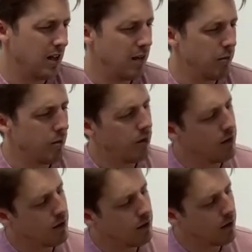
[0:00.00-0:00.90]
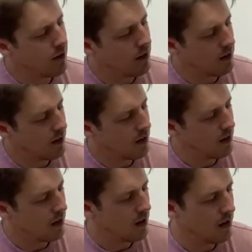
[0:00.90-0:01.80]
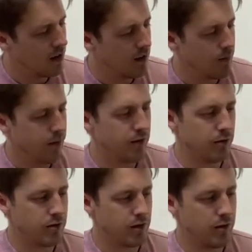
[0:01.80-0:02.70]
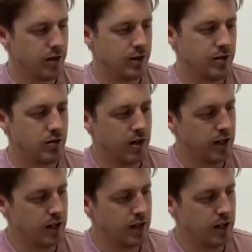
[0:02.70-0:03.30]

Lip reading: pruners. This root's going straight